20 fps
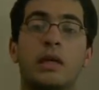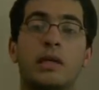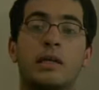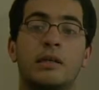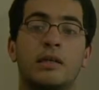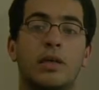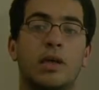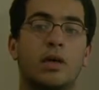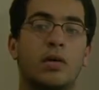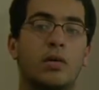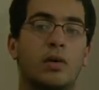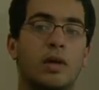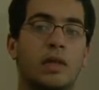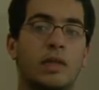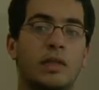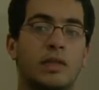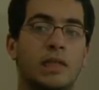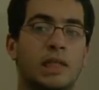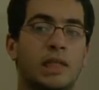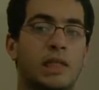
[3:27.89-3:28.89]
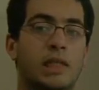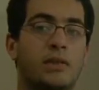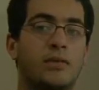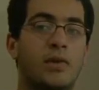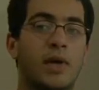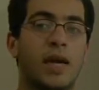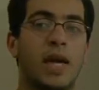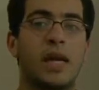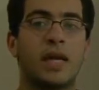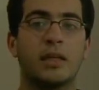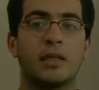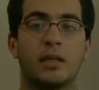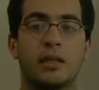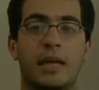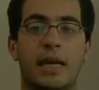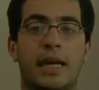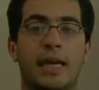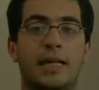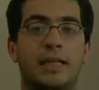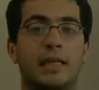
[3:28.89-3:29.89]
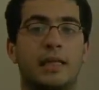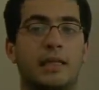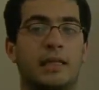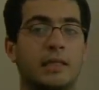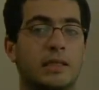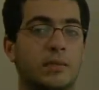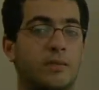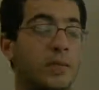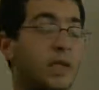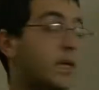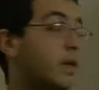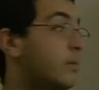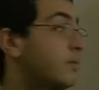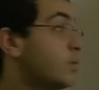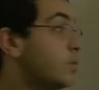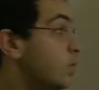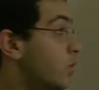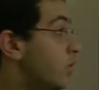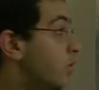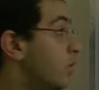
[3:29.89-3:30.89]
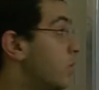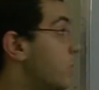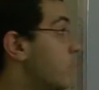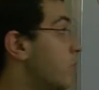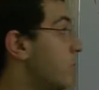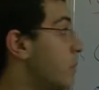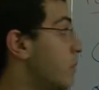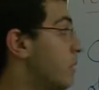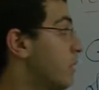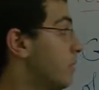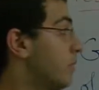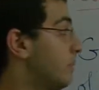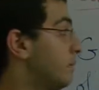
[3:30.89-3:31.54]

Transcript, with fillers: so it doesn't react and it doesn't become turbid or